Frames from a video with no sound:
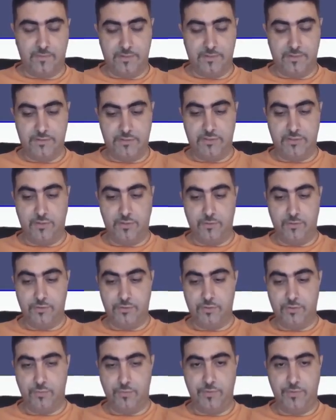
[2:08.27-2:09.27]
Right, so
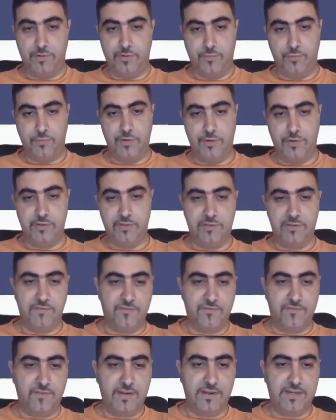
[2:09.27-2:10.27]
we're
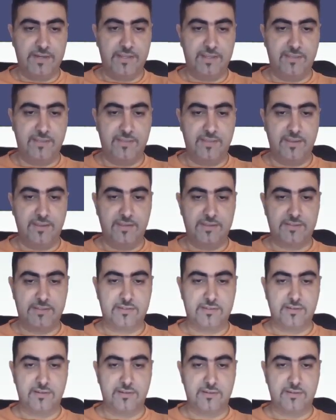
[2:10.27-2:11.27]
defining
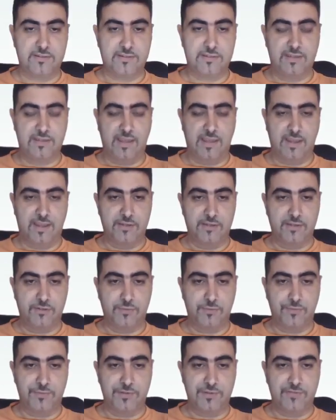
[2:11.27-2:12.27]
this
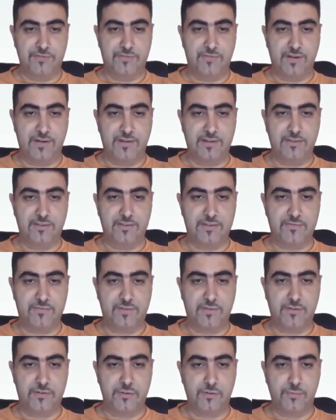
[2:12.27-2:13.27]
sketch, we're defining this
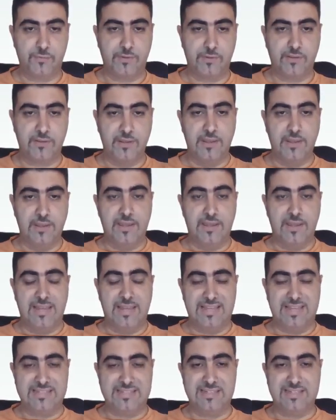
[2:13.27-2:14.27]
feature with
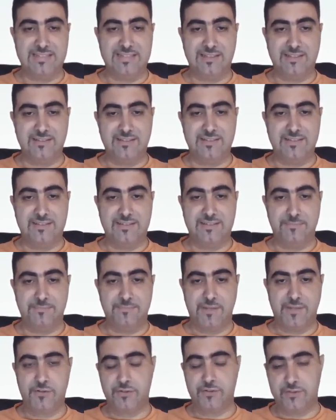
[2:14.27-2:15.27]
as little
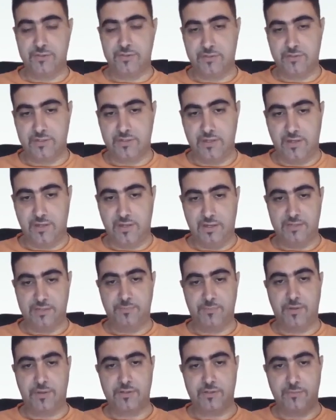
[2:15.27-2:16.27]
dimensions as
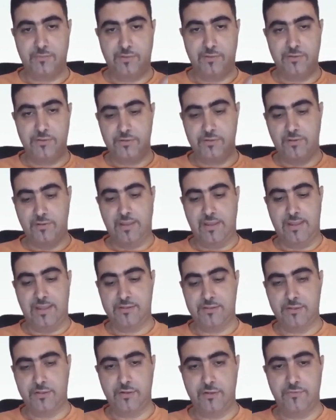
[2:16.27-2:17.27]
possible so that
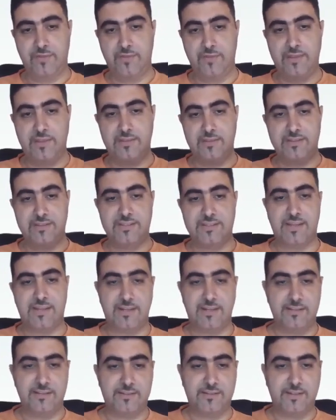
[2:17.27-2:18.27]
as to convey the
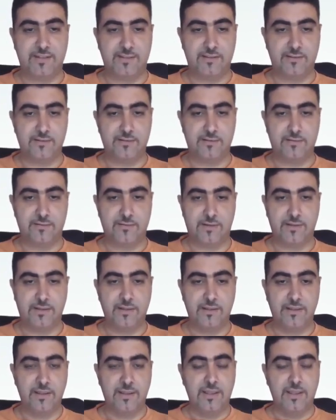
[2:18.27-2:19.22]
design intent, right?